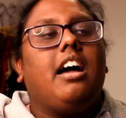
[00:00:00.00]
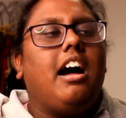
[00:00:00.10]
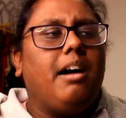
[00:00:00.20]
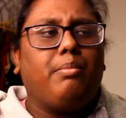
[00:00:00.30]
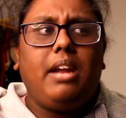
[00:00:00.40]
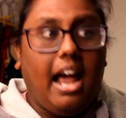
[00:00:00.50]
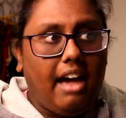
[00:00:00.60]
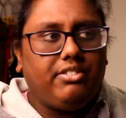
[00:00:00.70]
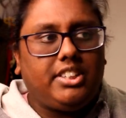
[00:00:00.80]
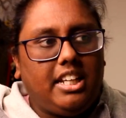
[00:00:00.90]
Um, we
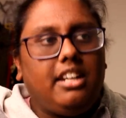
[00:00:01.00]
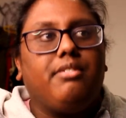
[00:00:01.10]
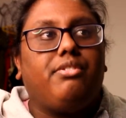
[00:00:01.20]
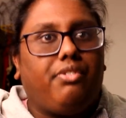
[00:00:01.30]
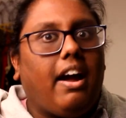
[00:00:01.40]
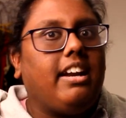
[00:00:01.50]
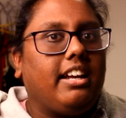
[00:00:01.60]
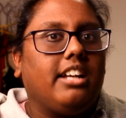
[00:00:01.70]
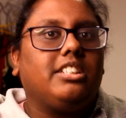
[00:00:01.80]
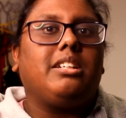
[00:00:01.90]
have seen him fight
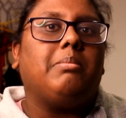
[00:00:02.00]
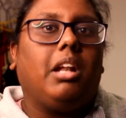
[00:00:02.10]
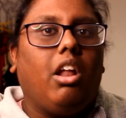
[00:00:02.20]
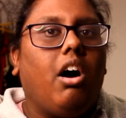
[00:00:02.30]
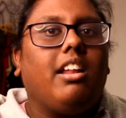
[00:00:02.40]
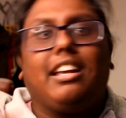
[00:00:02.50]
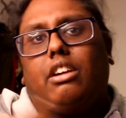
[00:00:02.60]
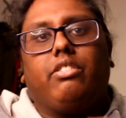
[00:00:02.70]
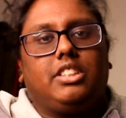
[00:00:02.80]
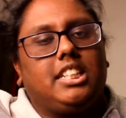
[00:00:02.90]
against him a lot, like
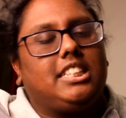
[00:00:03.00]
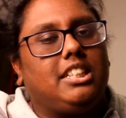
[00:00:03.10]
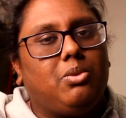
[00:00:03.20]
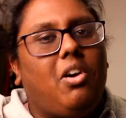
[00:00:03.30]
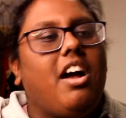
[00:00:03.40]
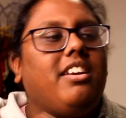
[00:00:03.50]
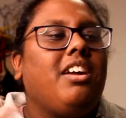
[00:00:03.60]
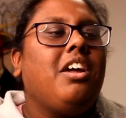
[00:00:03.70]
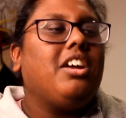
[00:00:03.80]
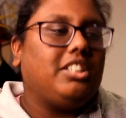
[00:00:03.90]
obviously season one,
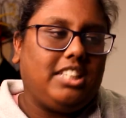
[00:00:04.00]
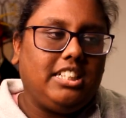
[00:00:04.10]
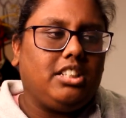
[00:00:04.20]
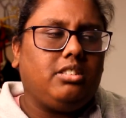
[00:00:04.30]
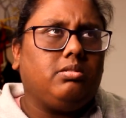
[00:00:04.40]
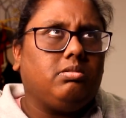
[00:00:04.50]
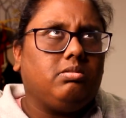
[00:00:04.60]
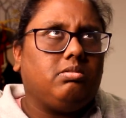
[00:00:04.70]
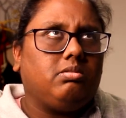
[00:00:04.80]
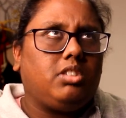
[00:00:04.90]
season
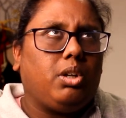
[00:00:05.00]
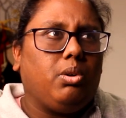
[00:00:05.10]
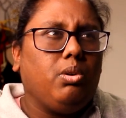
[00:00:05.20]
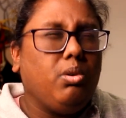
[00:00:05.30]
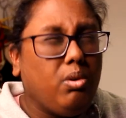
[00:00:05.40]
two.